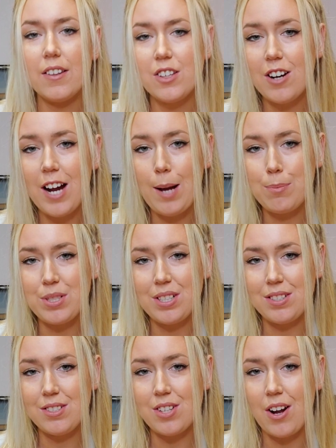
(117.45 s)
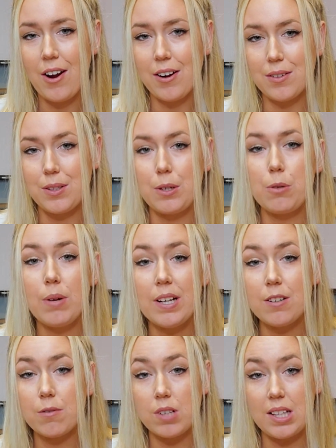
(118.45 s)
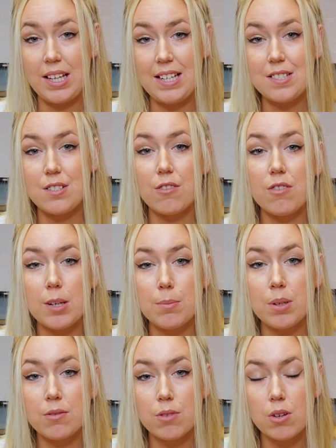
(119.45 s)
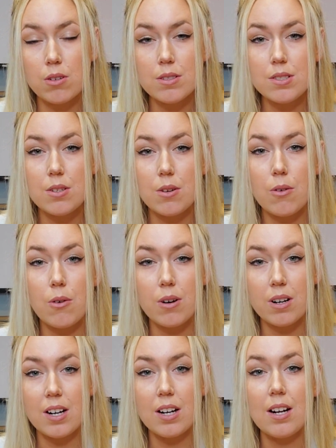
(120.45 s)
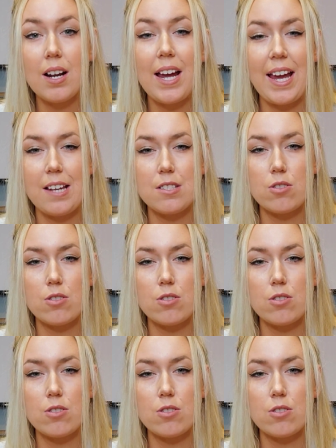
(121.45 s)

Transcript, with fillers: Other options are the quick release rib rolls or a